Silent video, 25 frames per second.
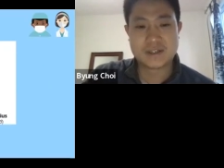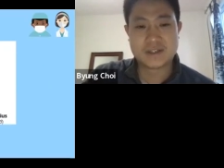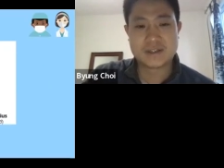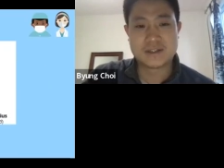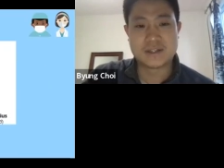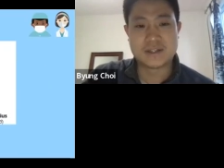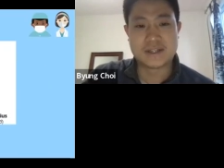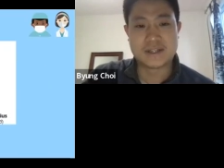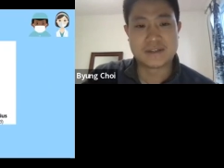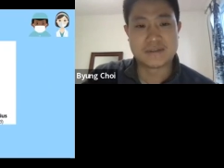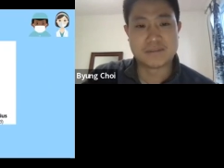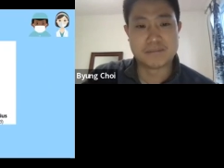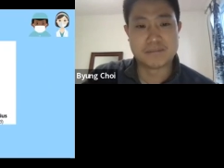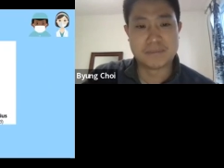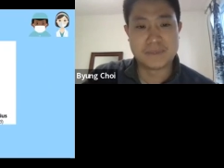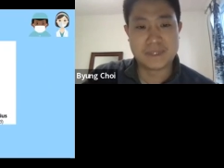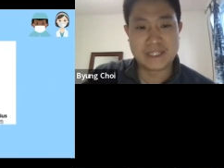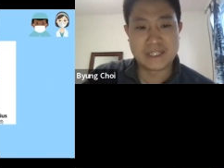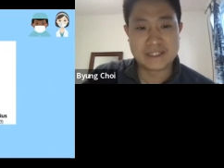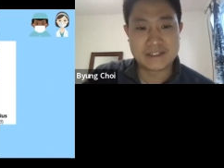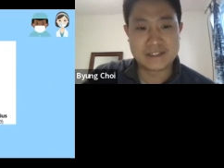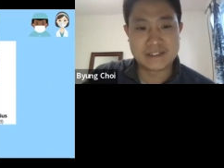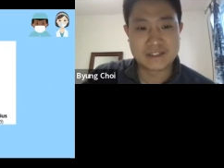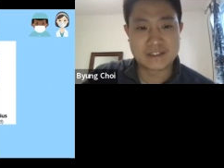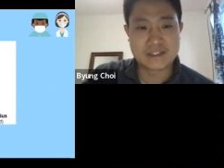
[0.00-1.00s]
And then
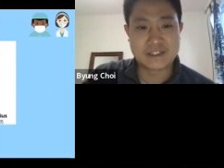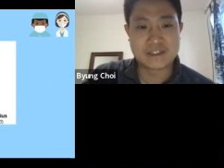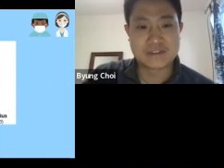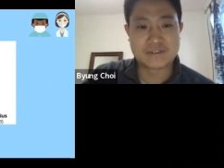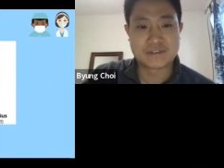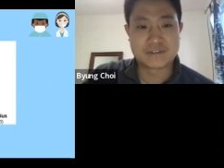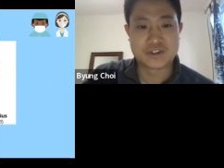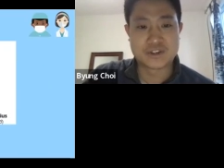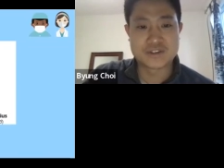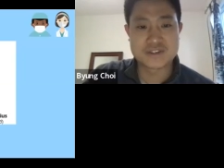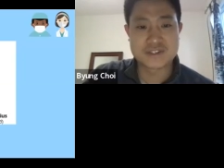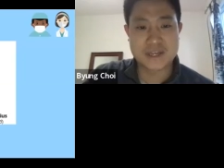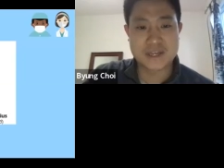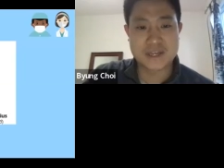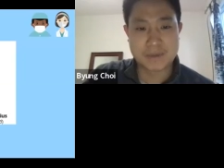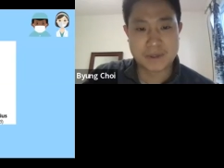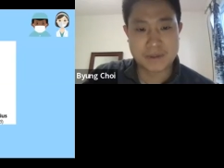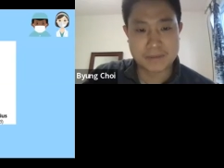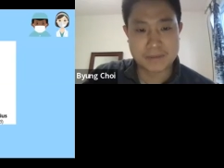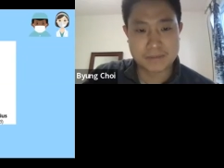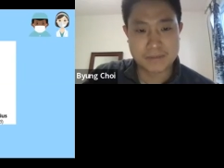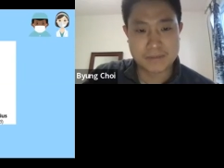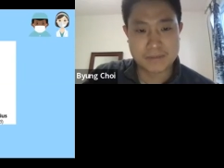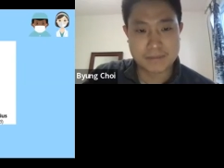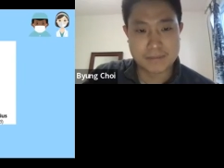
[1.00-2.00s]
medially, you've got
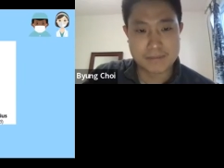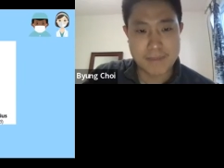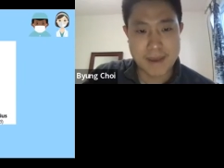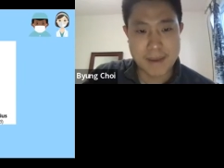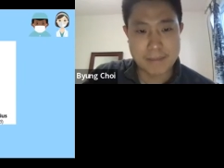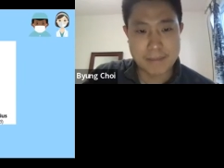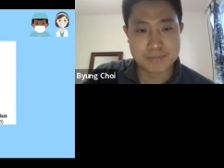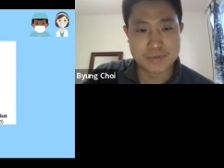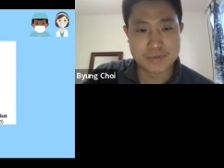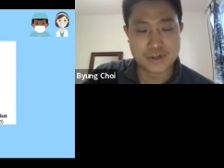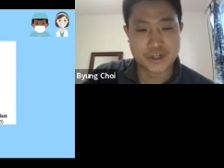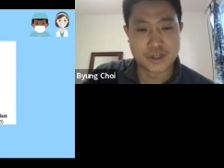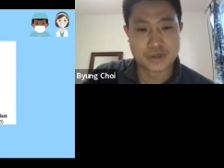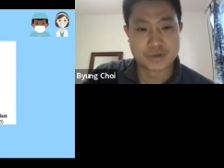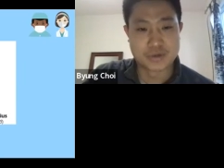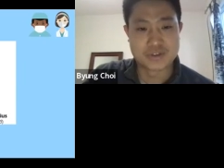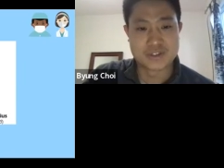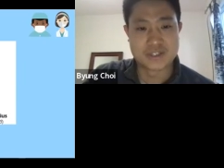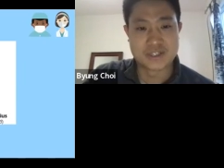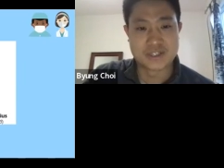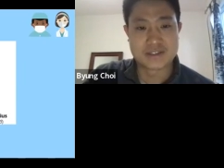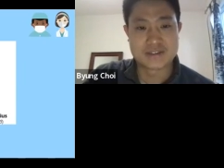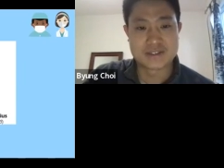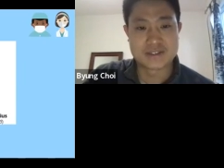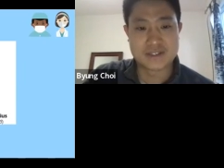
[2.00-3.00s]

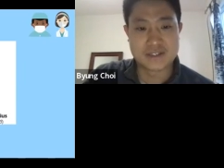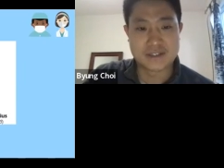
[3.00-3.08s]
semimembranosus.